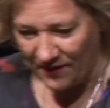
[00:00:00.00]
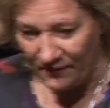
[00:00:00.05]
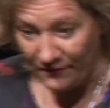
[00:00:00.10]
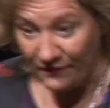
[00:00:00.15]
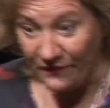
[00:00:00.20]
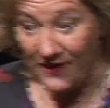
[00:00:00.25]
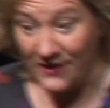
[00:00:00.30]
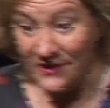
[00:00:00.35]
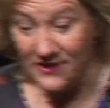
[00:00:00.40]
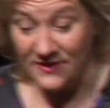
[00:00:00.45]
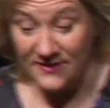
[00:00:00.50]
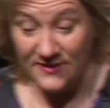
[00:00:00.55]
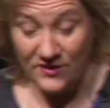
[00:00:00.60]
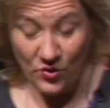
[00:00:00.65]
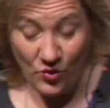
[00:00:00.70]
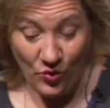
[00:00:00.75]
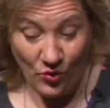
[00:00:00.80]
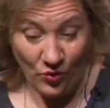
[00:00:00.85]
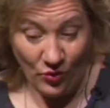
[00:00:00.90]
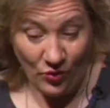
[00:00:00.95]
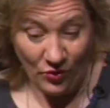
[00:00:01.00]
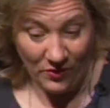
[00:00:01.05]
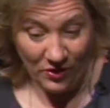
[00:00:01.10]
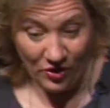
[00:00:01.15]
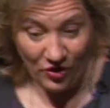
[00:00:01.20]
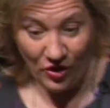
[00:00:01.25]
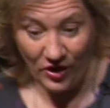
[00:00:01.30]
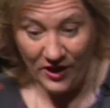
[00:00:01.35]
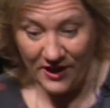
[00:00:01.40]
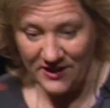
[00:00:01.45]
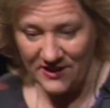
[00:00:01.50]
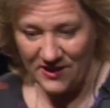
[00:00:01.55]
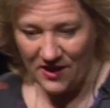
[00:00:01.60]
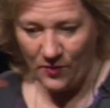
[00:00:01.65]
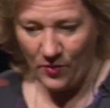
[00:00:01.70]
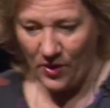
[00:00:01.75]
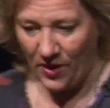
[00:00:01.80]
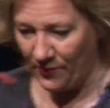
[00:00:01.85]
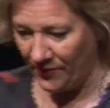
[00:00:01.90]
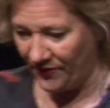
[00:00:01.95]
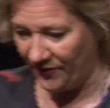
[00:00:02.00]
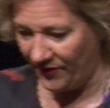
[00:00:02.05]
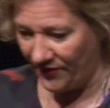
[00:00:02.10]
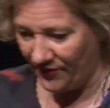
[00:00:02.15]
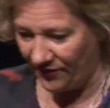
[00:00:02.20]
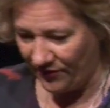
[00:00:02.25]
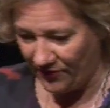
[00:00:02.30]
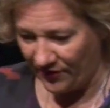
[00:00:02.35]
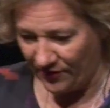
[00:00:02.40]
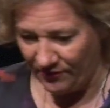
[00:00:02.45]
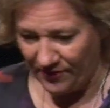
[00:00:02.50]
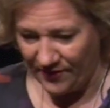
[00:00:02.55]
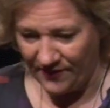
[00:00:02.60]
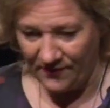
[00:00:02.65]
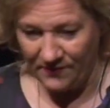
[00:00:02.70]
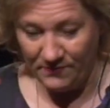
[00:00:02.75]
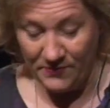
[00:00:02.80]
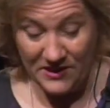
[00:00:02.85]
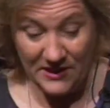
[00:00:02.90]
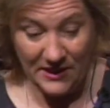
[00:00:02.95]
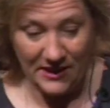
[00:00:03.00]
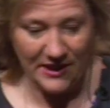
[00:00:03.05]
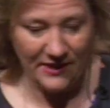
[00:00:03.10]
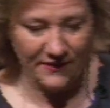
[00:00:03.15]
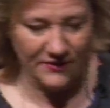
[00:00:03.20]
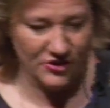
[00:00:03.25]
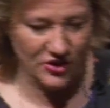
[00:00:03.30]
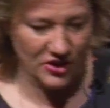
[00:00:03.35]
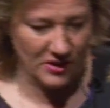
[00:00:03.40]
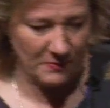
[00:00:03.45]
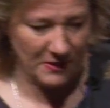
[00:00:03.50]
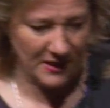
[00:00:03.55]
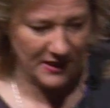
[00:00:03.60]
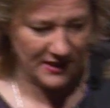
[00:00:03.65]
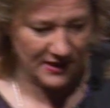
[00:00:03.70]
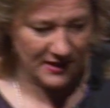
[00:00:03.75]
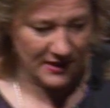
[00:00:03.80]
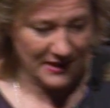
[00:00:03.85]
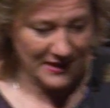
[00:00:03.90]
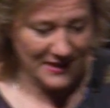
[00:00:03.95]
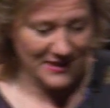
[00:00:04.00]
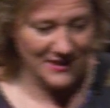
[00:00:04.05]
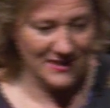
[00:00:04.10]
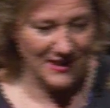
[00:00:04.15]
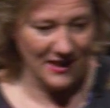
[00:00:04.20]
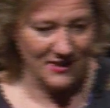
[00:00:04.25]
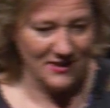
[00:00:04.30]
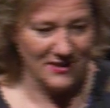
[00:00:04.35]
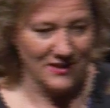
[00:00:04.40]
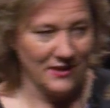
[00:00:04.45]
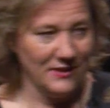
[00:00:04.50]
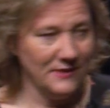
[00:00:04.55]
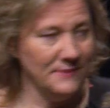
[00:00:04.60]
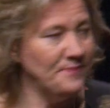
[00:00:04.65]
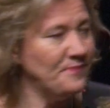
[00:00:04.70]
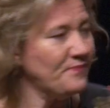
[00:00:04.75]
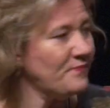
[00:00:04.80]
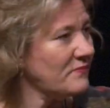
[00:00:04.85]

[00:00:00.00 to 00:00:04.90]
friends or colleagues that I work with that are particularly in the GP sector